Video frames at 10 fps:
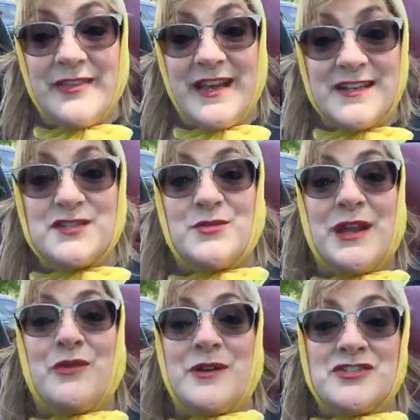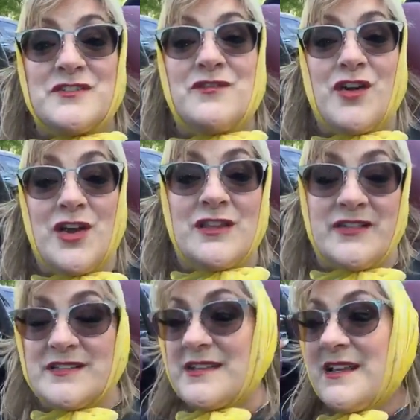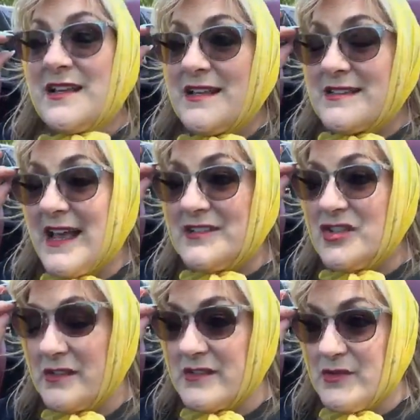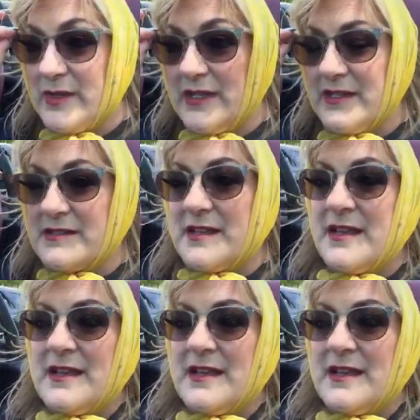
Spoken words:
And that is the right question for all of us, is ask Jesus who he is.